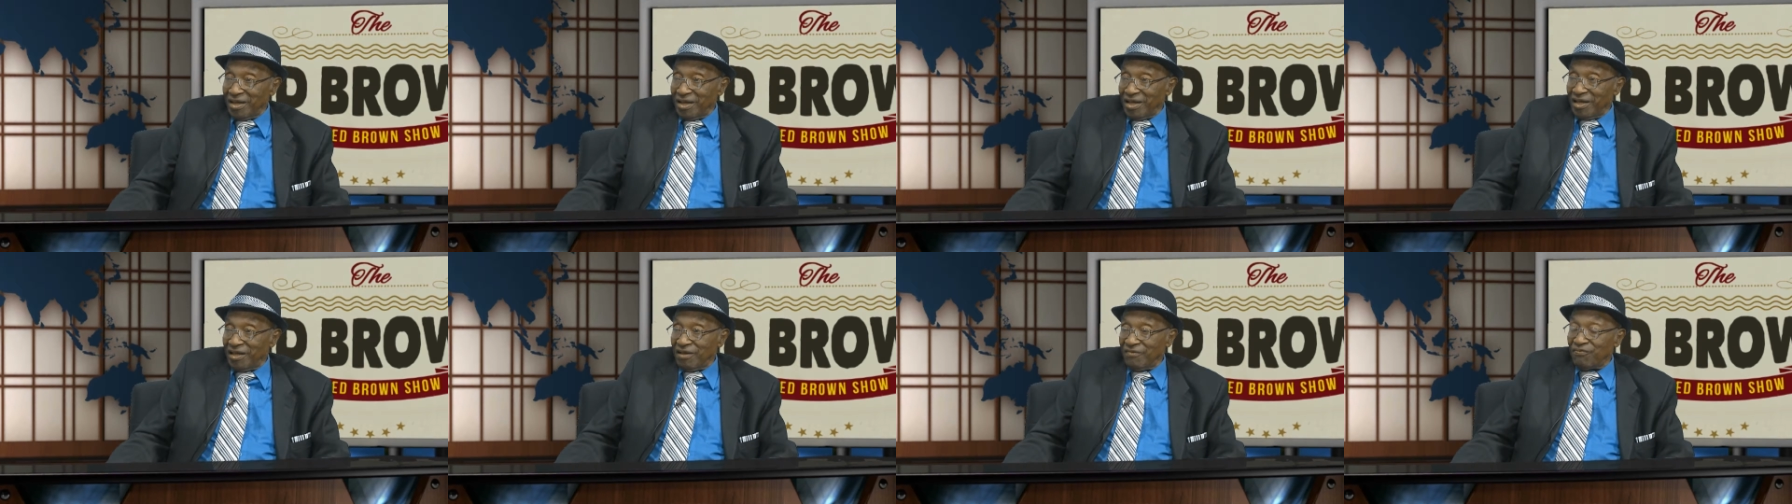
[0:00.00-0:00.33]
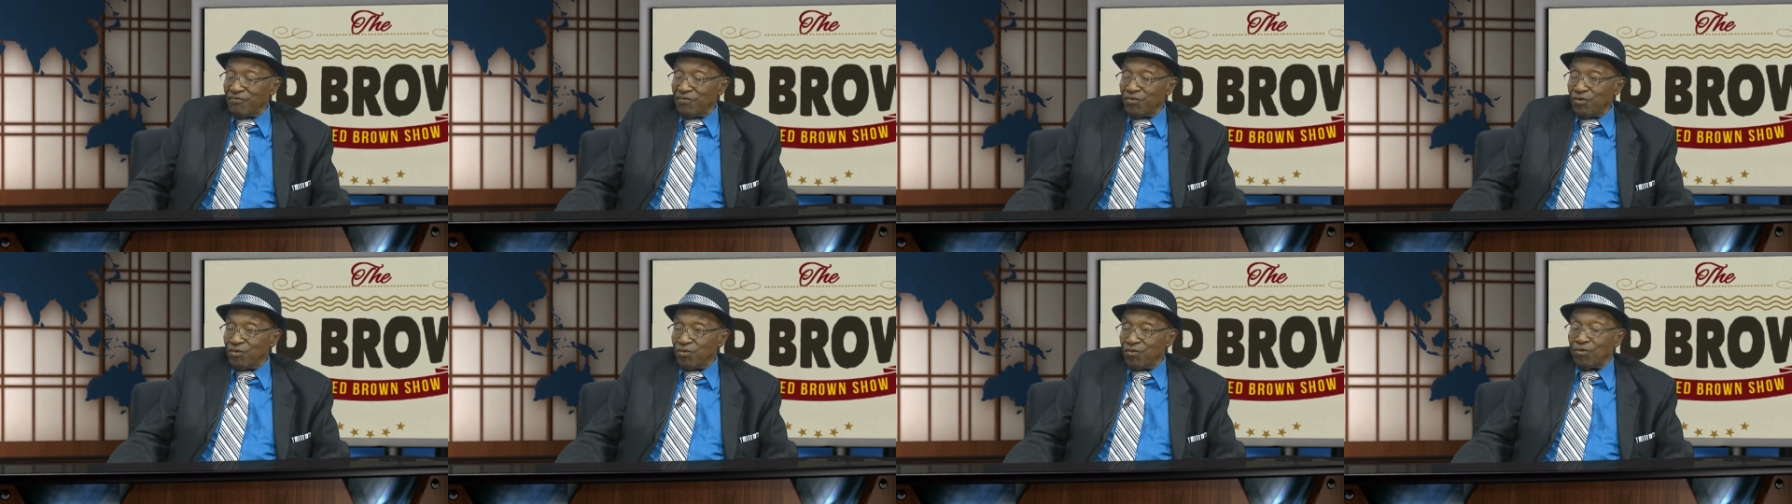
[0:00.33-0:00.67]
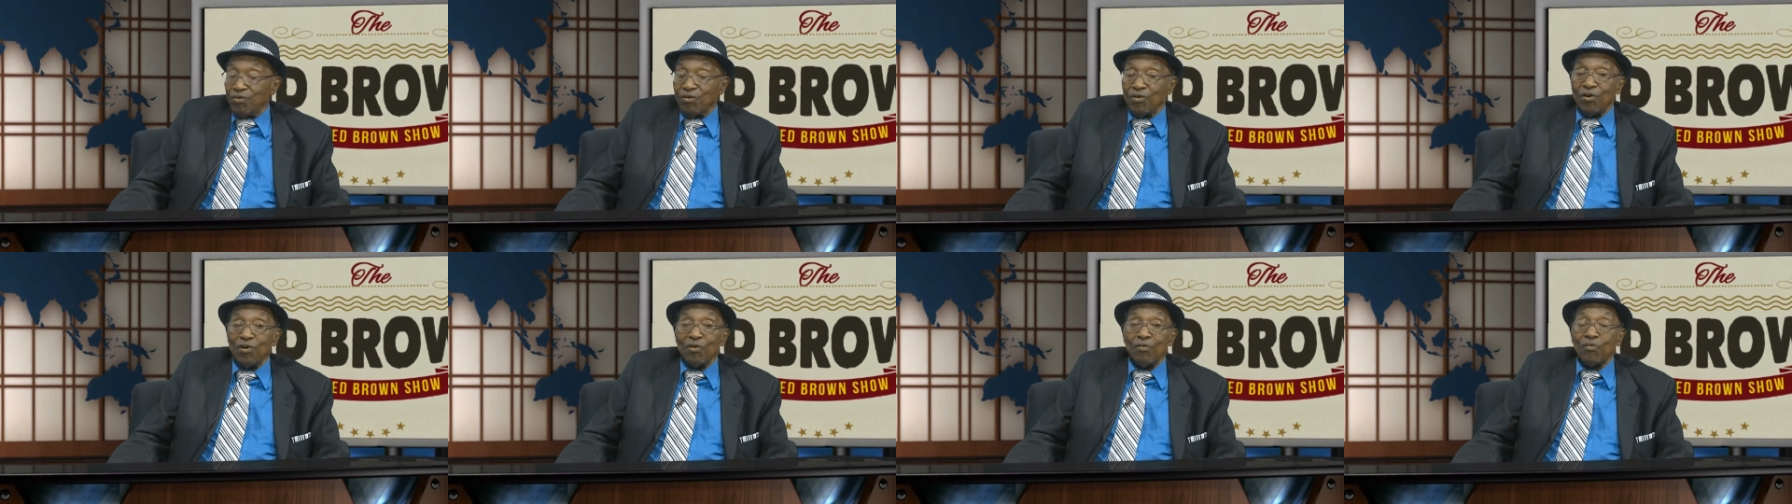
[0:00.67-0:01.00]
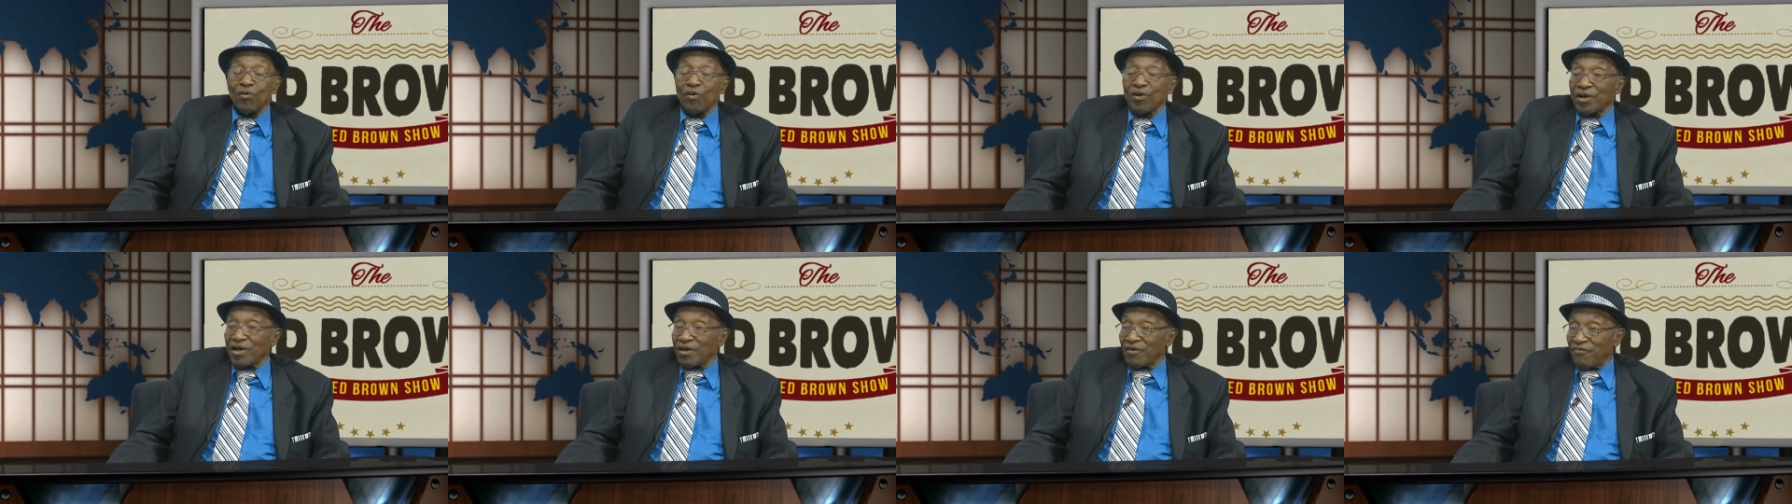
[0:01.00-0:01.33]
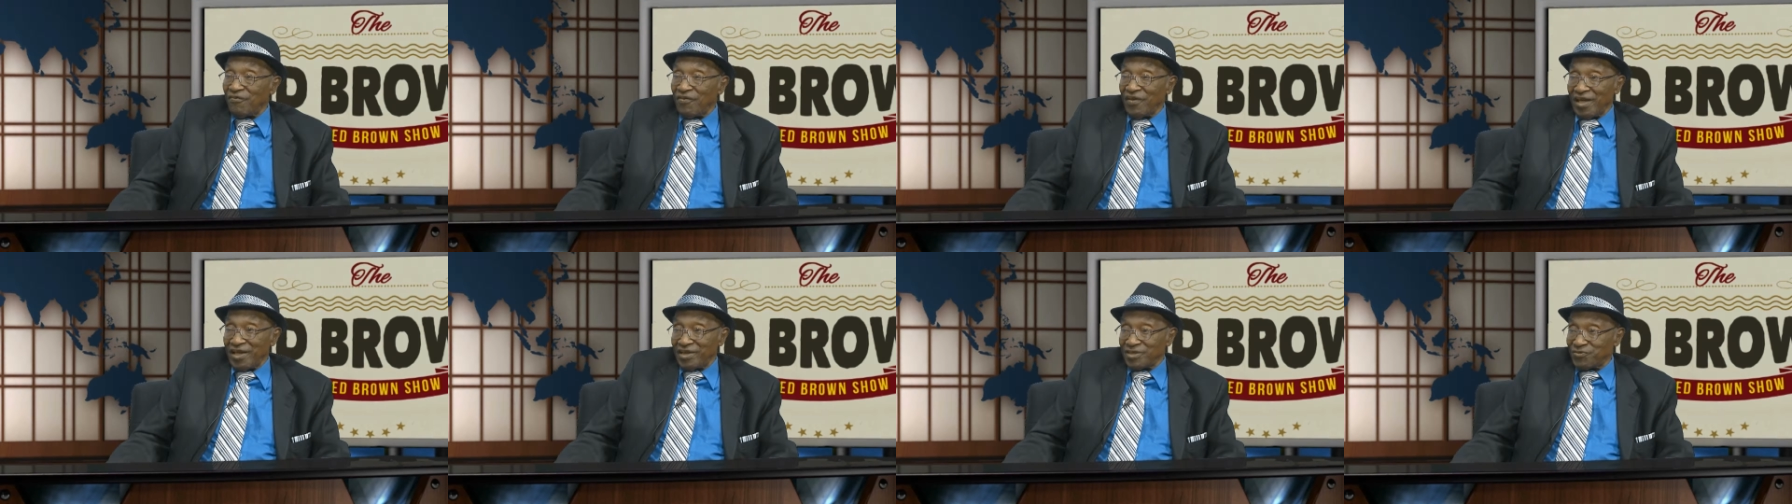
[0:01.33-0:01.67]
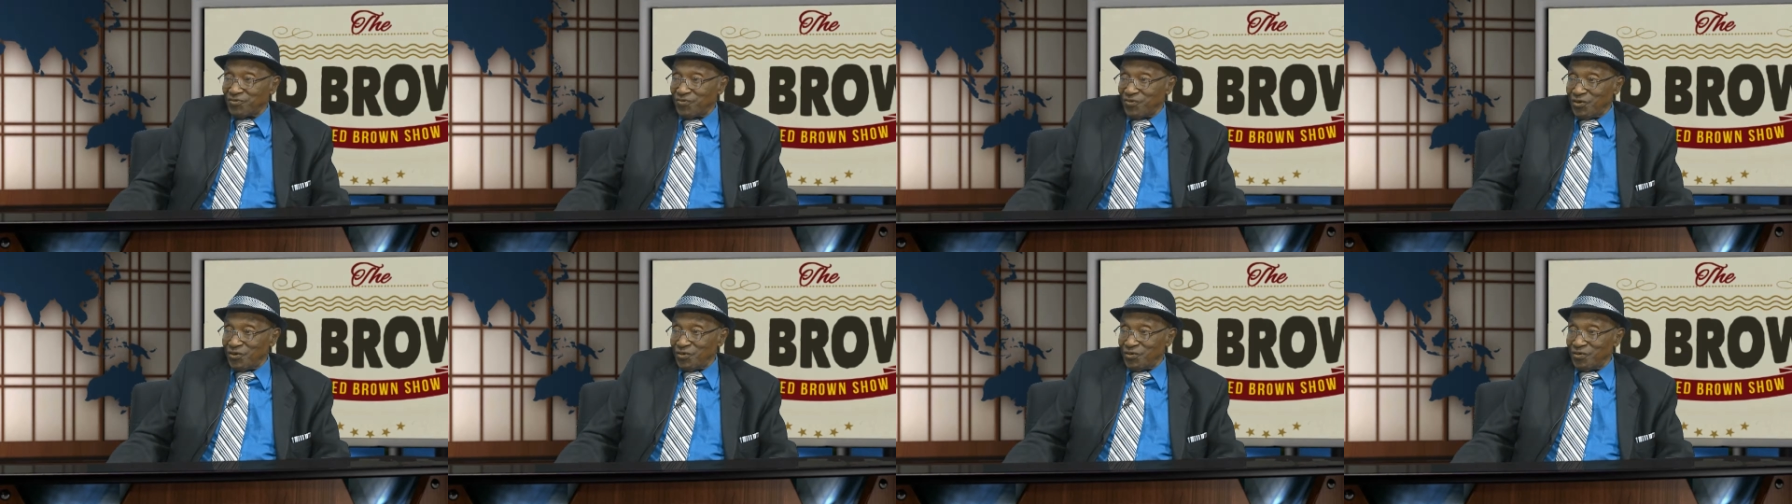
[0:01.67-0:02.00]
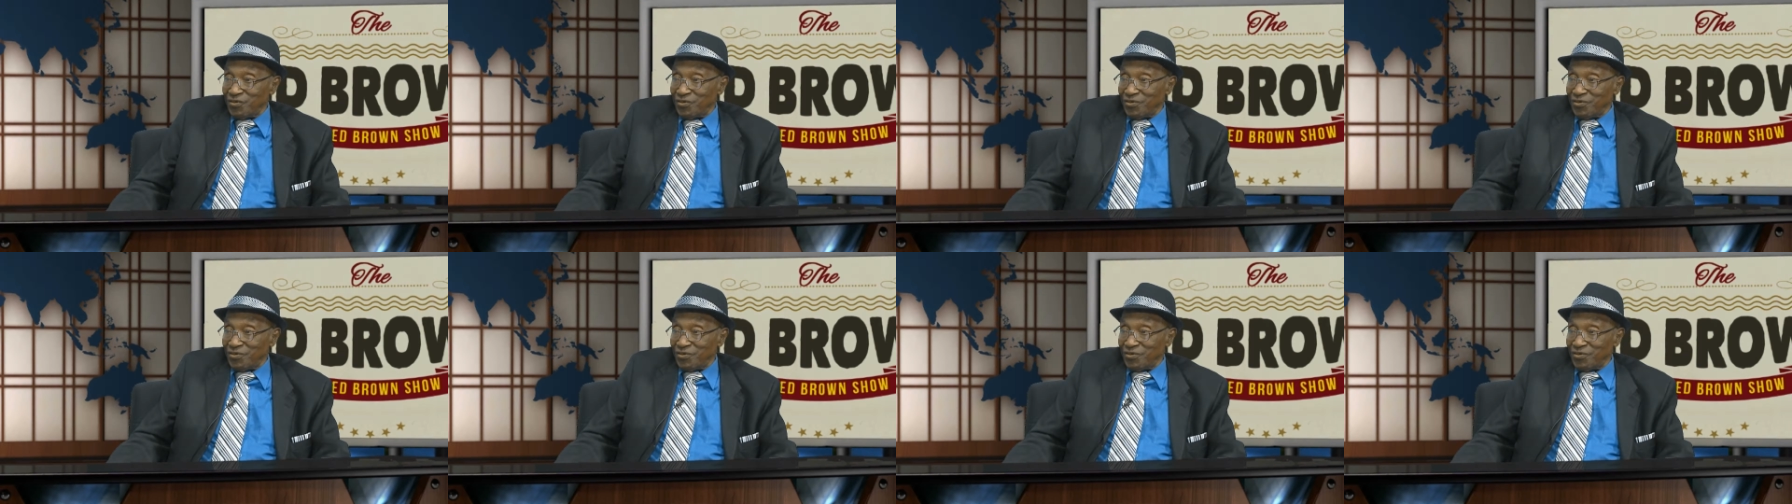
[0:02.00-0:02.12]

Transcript: if you are working fast food.